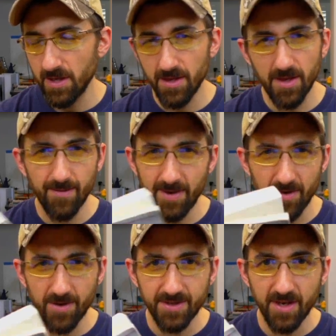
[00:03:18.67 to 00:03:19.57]
I mean, you
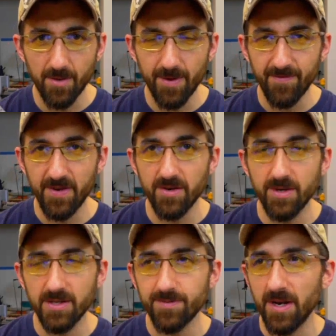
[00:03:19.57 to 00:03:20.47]
can see all my
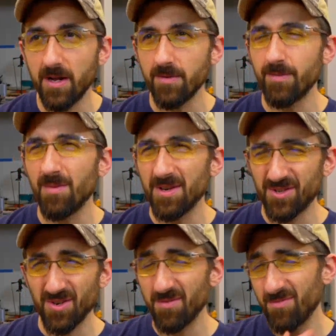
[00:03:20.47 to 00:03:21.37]
VODs, but I'll I'll make sure
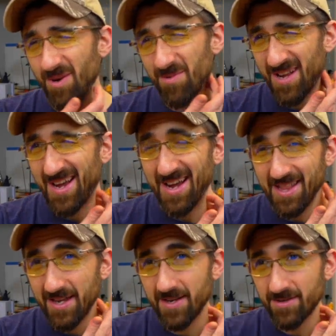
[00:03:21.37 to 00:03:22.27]
to remember to
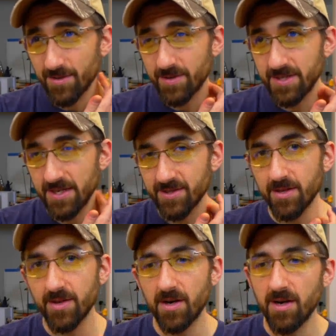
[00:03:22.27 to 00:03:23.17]
highlight it so it stays on
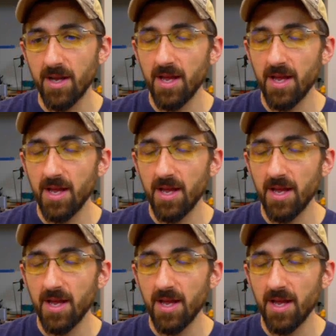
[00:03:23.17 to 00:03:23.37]
there